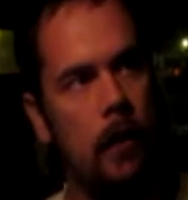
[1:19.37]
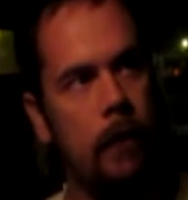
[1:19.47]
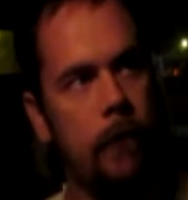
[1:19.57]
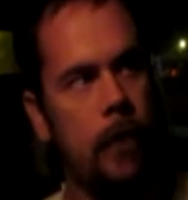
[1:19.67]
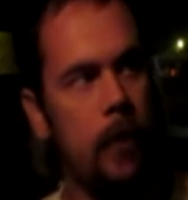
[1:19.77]

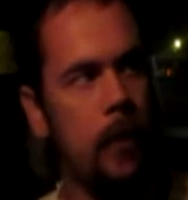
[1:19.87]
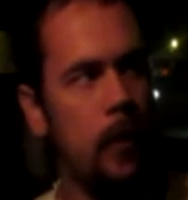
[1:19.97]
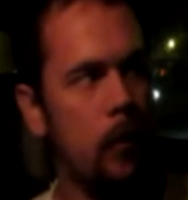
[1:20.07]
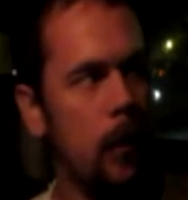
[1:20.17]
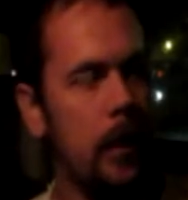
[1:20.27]
from
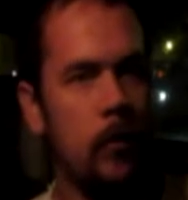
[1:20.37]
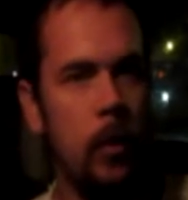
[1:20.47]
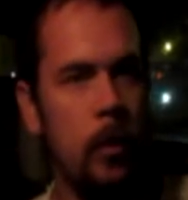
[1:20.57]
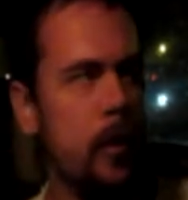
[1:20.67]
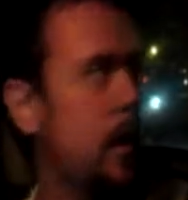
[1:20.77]
the raid
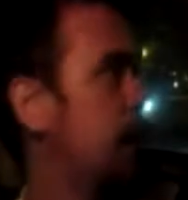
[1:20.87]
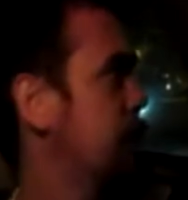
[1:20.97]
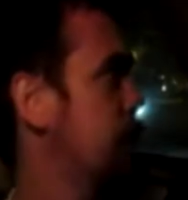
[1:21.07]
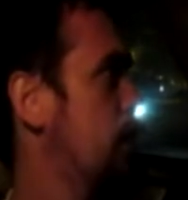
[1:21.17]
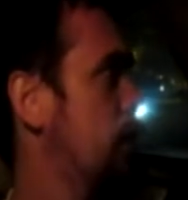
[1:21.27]
group. You guys
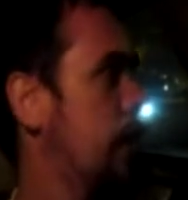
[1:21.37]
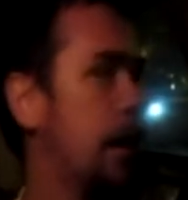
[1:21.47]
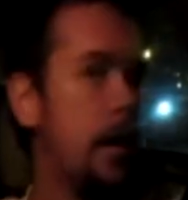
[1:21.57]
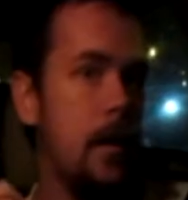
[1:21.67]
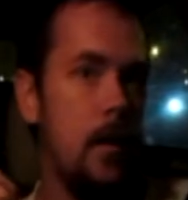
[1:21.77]
saw
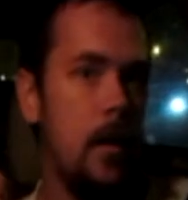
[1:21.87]
that